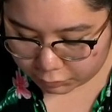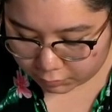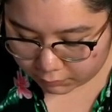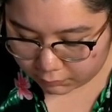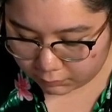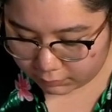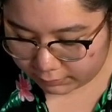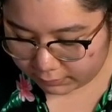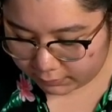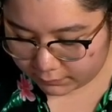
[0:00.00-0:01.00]
charcoal, I
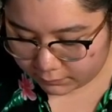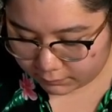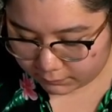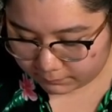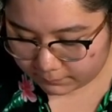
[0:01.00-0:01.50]
can't do it.